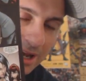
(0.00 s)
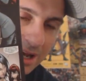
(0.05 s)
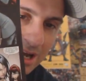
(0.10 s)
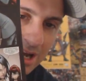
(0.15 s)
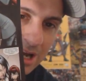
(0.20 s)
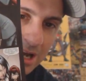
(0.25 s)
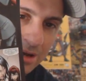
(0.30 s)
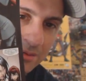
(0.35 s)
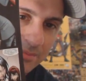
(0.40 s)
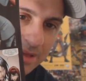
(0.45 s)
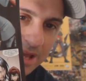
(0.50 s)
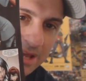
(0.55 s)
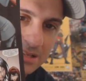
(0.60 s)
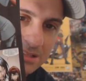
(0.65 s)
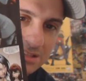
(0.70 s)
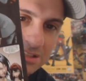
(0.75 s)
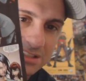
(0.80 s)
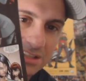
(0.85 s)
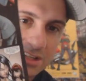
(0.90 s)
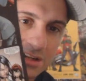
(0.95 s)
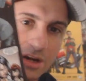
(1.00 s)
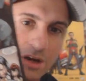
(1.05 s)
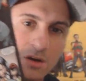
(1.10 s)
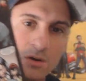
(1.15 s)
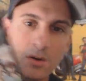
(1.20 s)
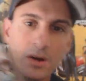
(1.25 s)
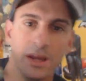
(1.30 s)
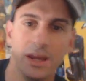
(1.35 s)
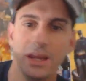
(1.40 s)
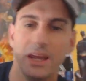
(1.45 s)
And you
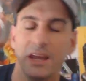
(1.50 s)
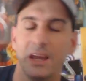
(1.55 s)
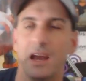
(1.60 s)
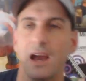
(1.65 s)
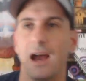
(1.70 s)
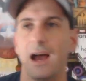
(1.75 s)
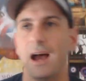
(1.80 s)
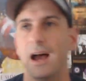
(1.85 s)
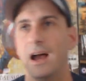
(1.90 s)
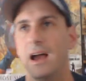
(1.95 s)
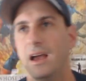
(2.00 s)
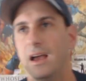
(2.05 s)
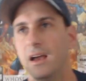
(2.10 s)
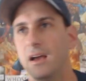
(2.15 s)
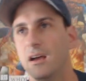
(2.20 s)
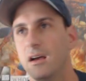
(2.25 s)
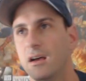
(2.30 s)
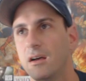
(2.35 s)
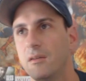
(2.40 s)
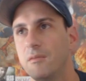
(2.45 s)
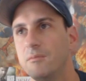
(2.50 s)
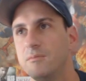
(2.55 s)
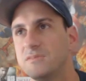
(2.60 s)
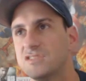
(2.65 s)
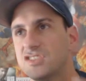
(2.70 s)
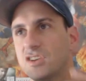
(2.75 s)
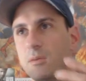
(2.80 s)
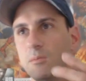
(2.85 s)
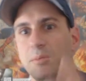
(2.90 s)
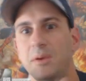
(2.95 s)
know,
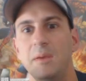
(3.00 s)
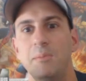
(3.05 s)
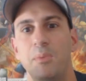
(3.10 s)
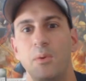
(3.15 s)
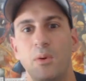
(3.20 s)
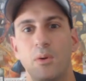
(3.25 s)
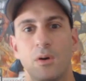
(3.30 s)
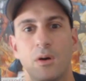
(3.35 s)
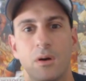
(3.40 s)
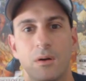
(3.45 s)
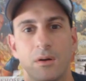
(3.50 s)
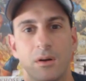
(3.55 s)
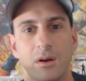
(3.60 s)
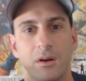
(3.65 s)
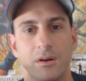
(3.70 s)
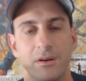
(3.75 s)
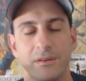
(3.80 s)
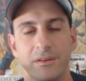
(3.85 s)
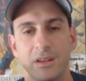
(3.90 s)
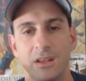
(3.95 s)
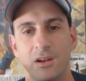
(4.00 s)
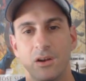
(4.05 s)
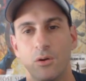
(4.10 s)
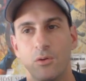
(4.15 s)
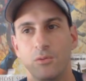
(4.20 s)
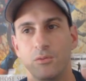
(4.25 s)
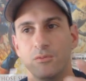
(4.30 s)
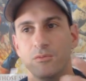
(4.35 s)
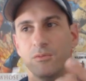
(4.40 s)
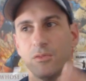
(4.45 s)
some people are, you
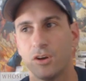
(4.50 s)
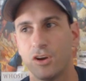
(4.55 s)
know,